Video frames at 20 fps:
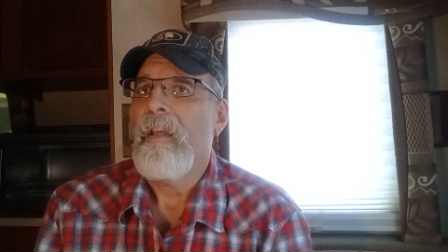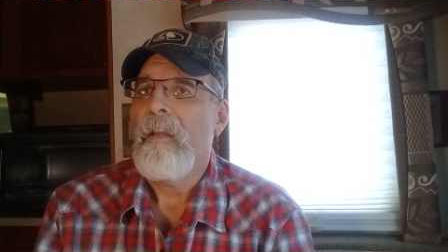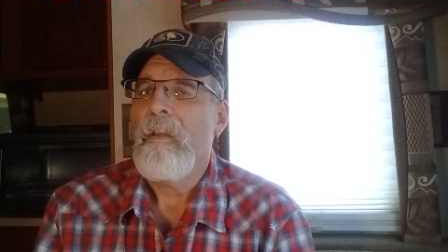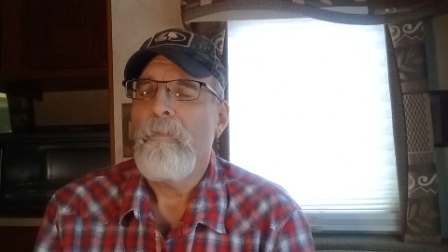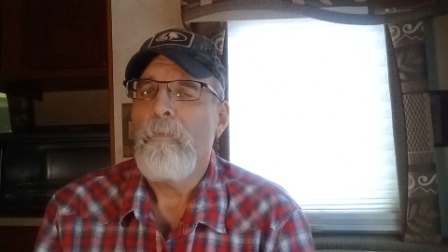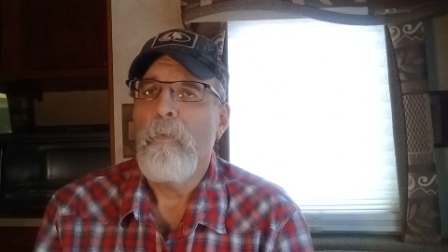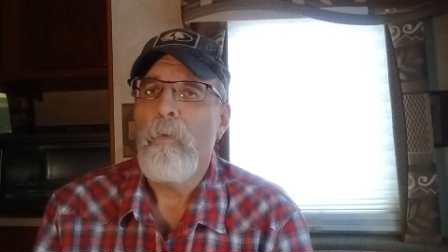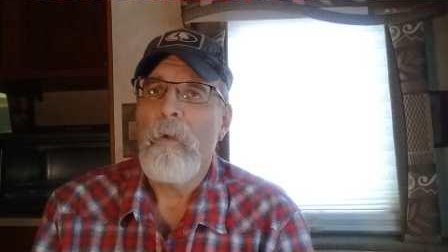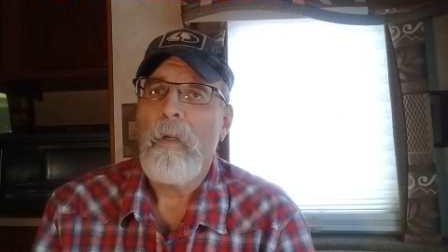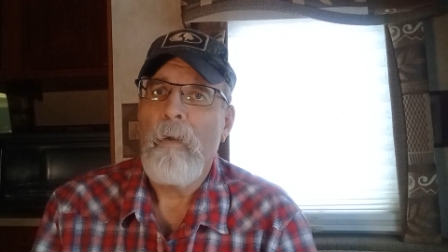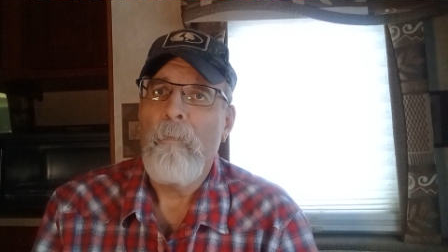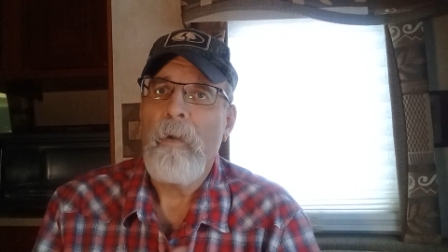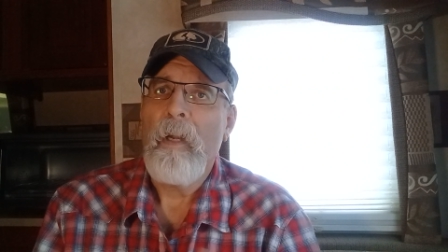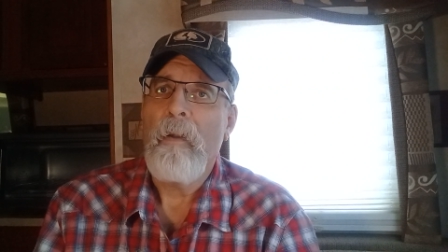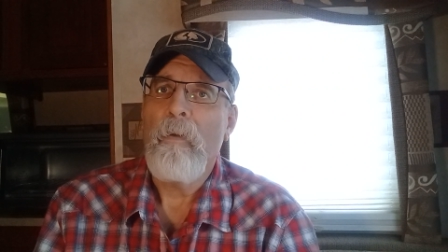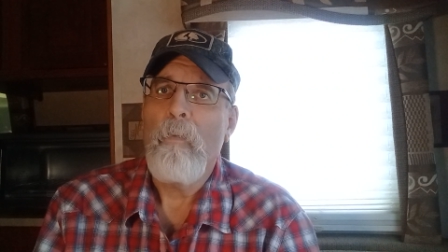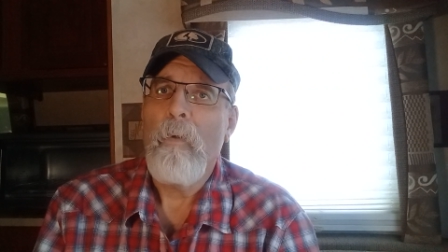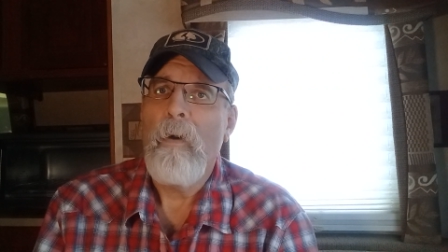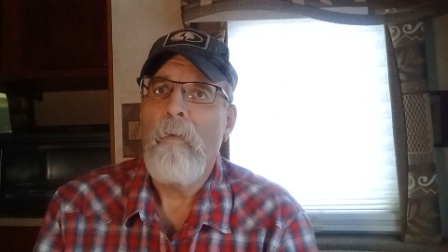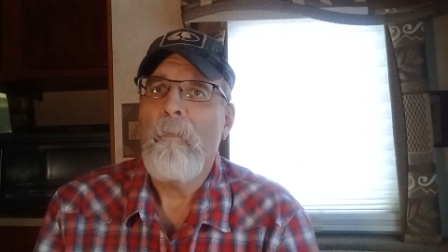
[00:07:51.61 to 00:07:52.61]
If we're coming out
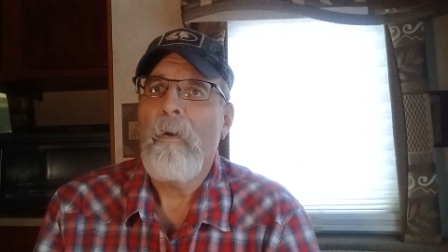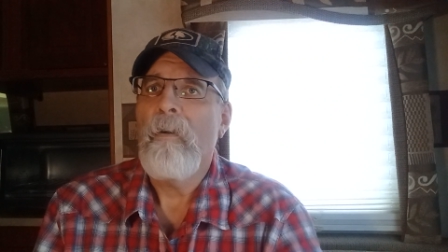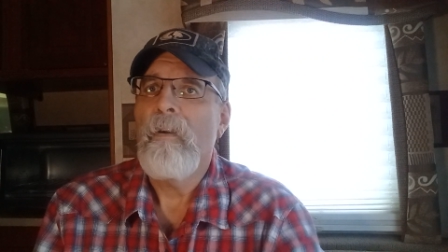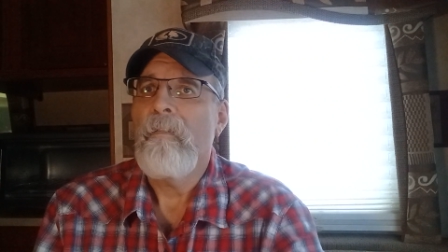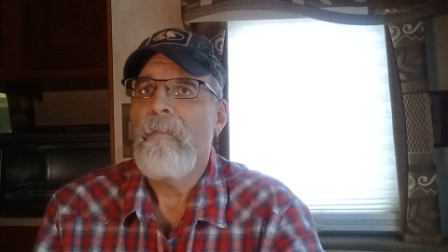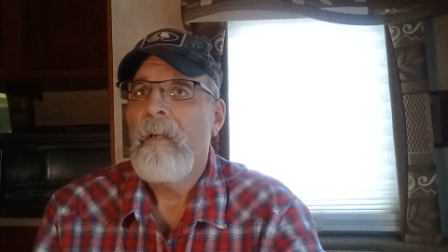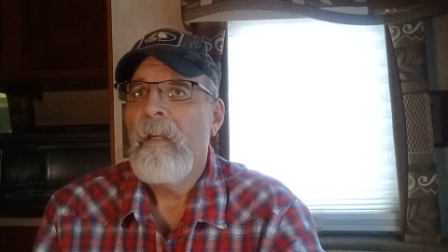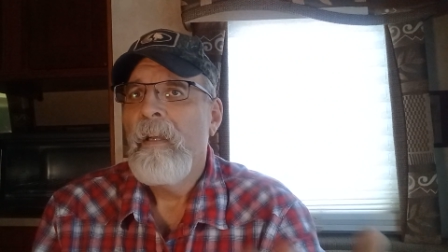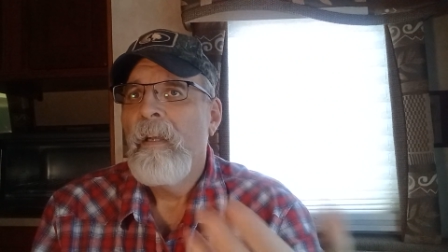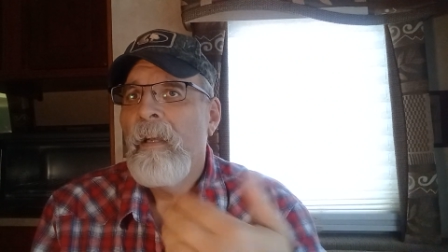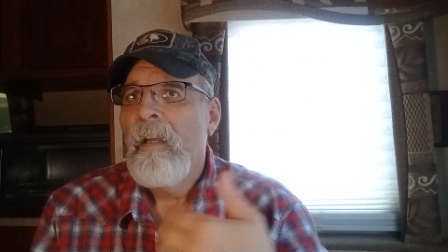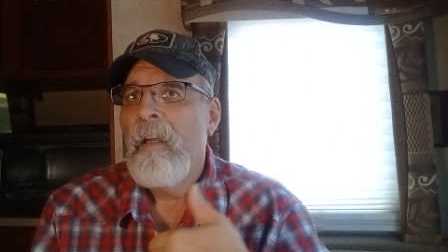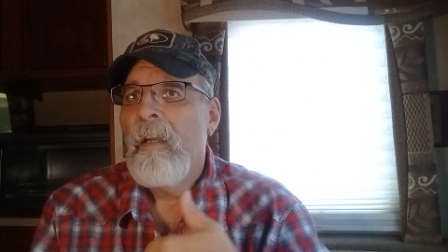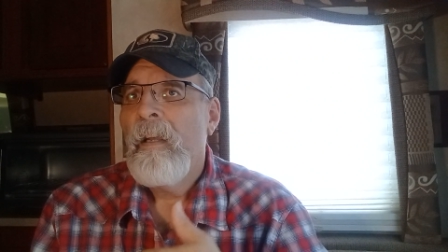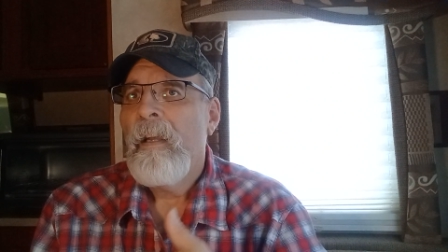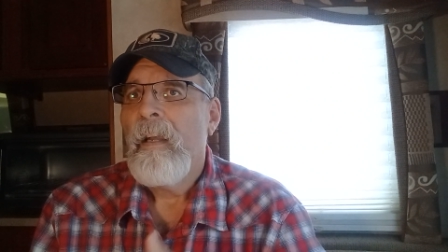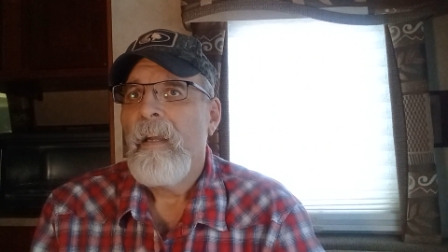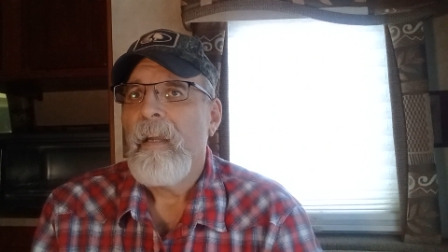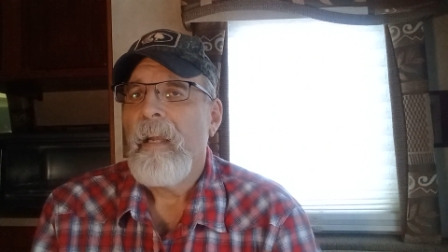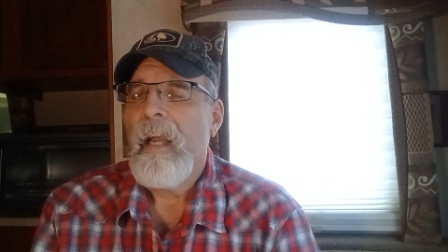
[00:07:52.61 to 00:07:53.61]
of Walmart,
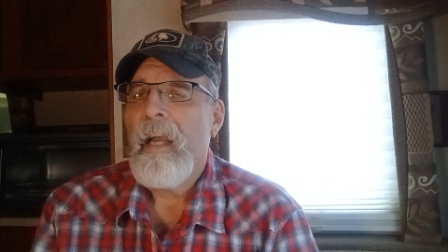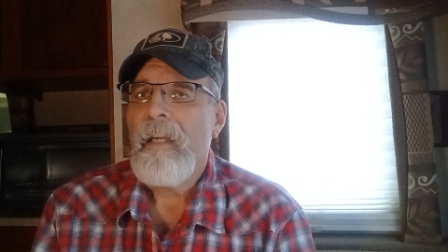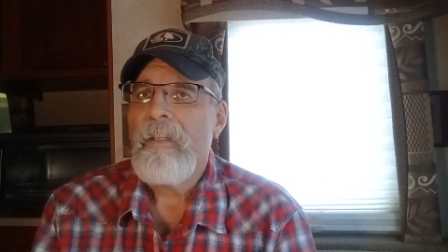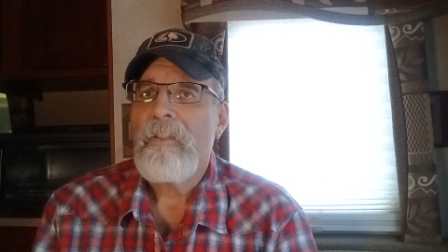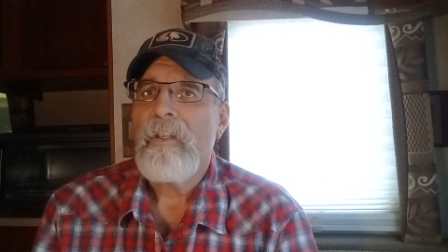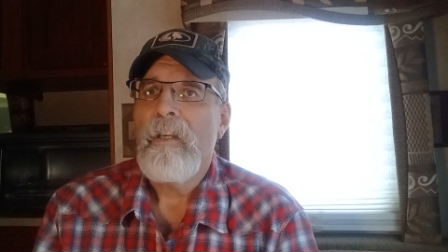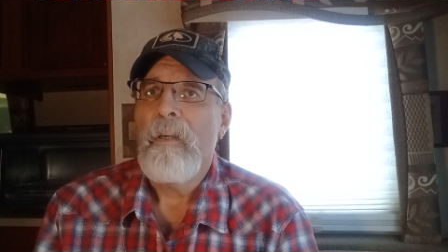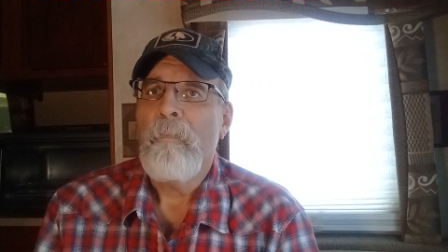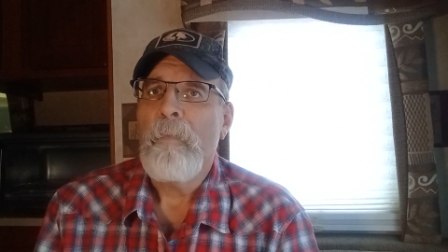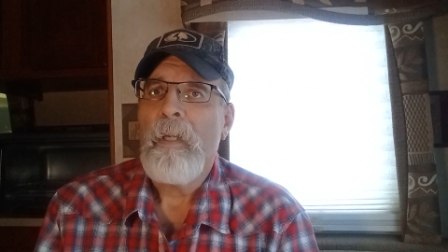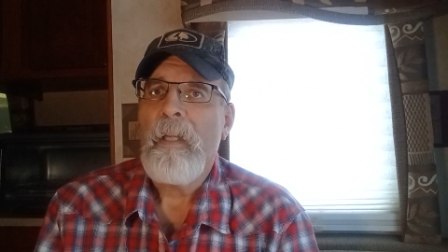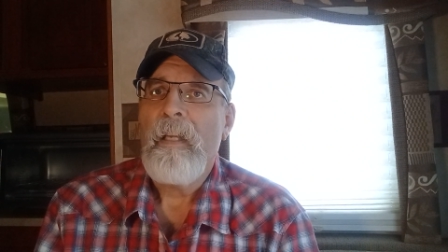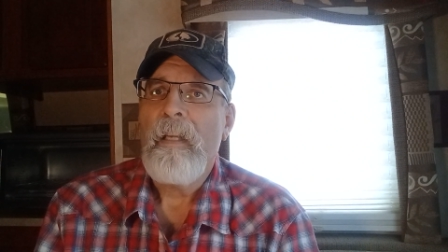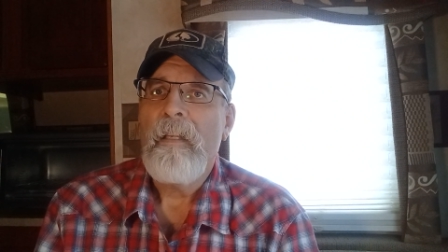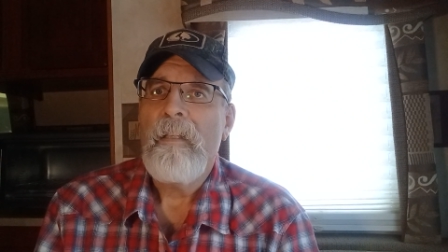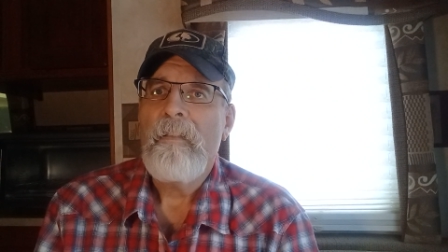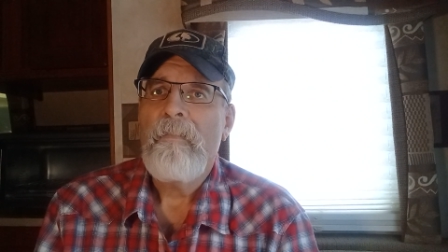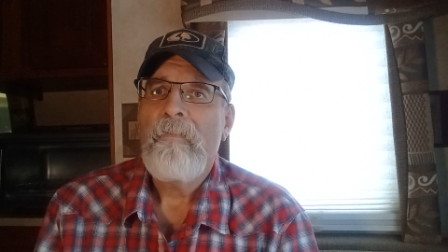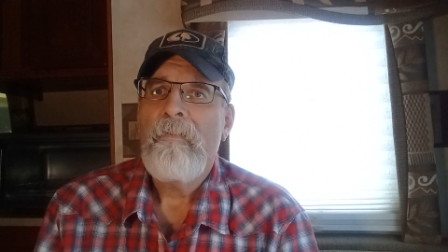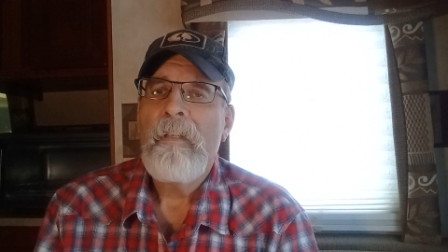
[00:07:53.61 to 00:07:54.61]
a guy's coming
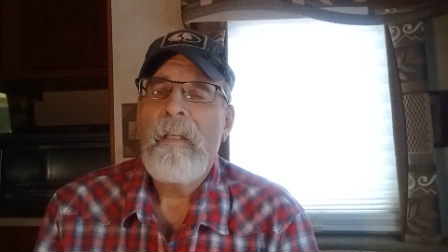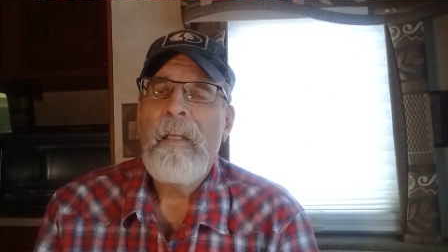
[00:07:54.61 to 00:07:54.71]
in